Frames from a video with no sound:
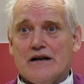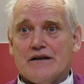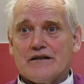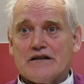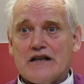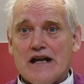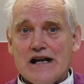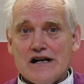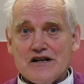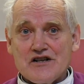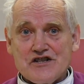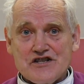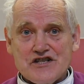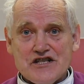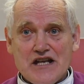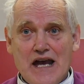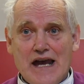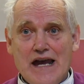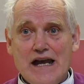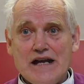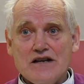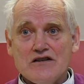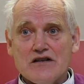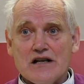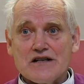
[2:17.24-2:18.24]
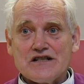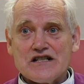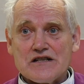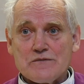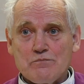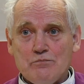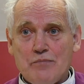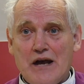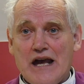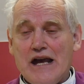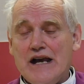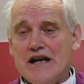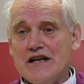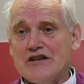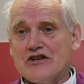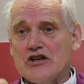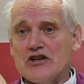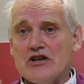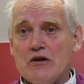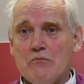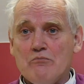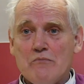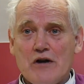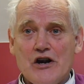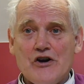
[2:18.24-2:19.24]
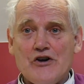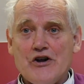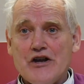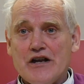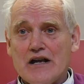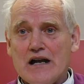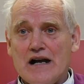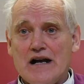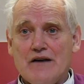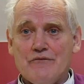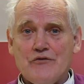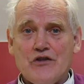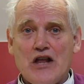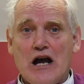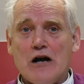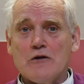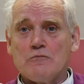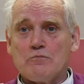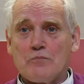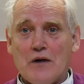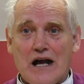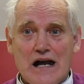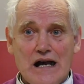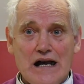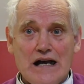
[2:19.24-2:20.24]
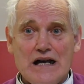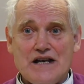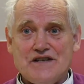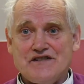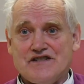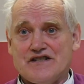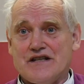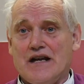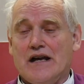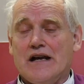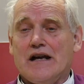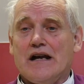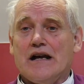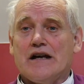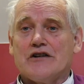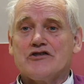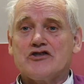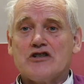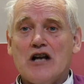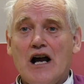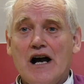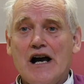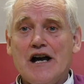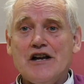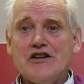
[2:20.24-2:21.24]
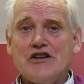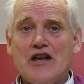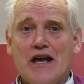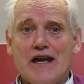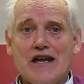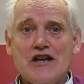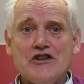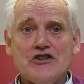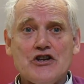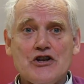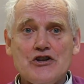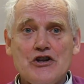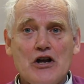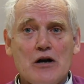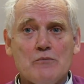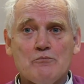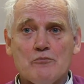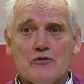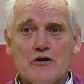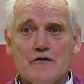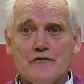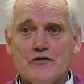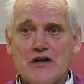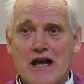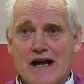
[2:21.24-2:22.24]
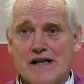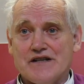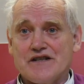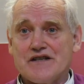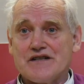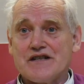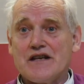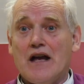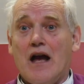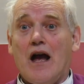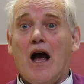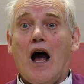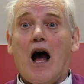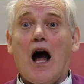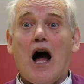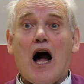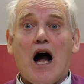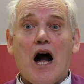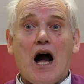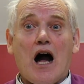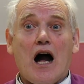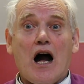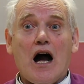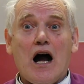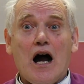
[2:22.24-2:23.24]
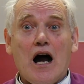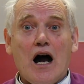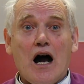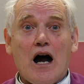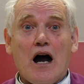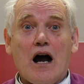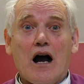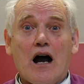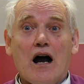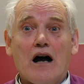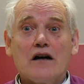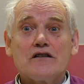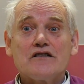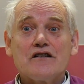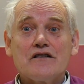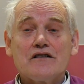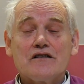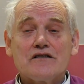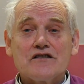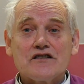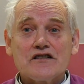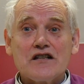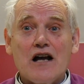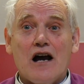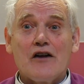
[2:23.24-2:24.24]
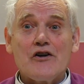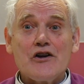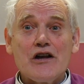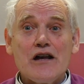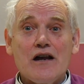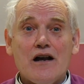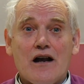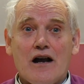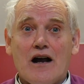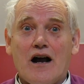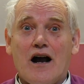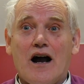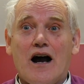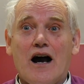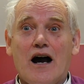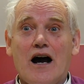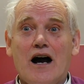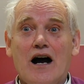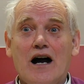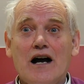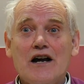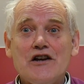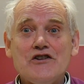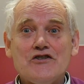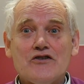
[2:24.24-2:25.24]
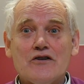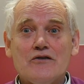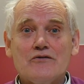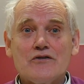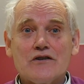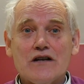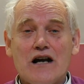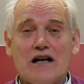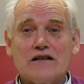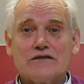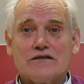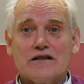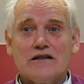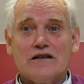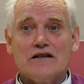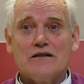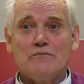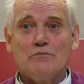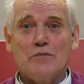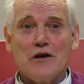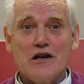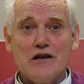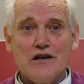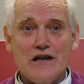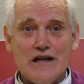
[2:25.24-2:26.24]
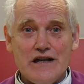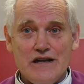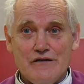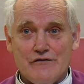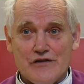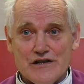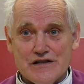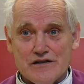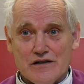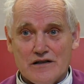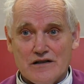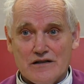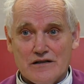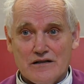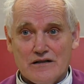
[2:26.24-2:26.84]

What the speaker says: They are saying that Spain and America have now passed China in the number of deaths. Sorry, I do not believe it.